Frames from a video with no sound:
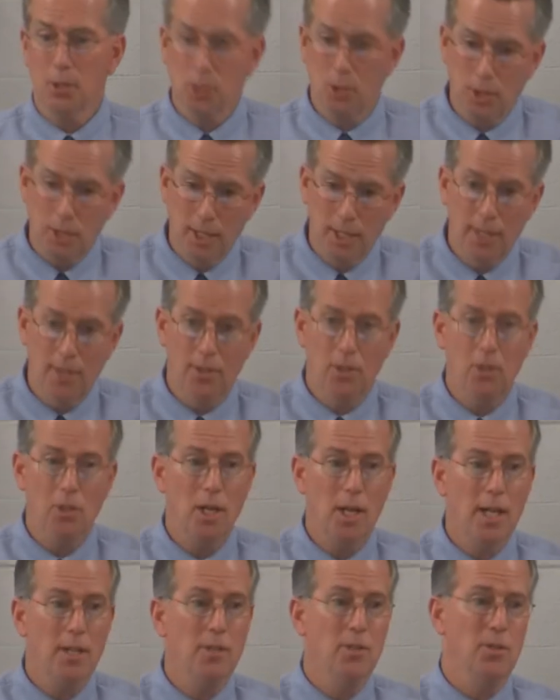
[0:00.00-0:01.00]
to see the
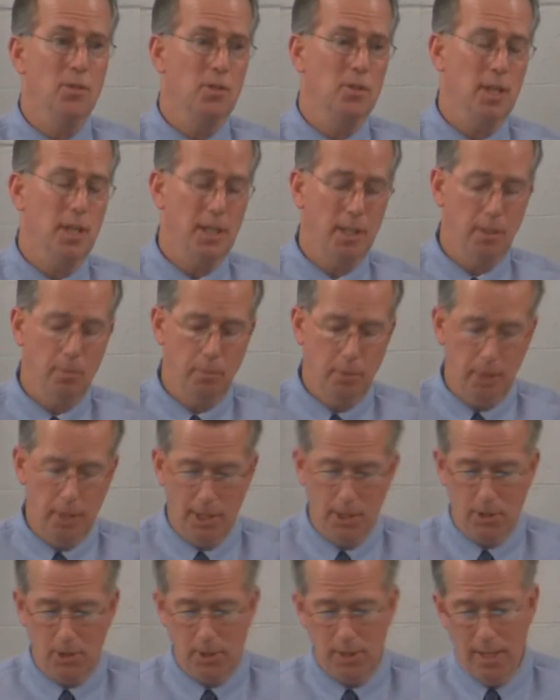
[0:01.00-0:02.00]
changes taking
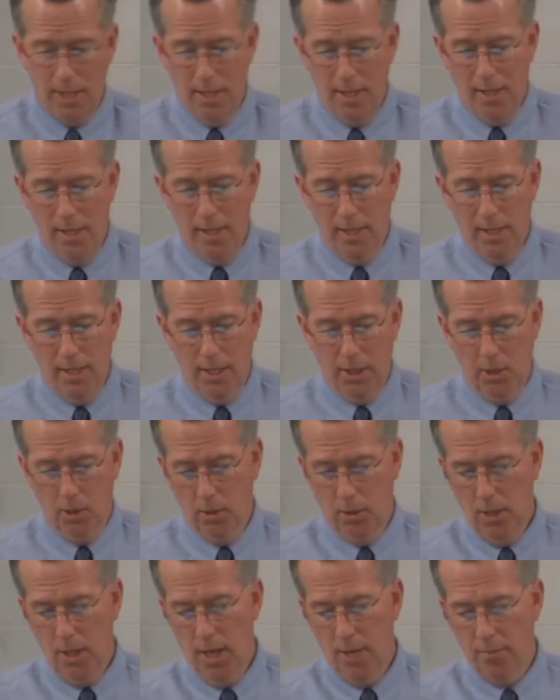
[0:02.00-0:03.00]
place in
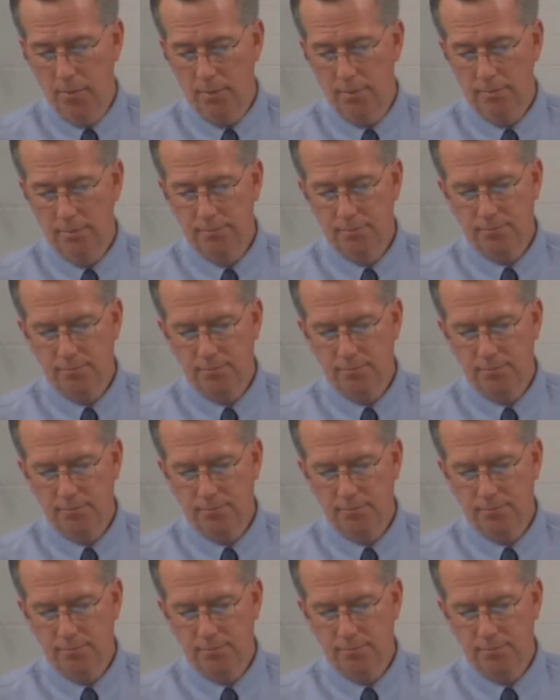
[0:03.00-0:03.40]
your life.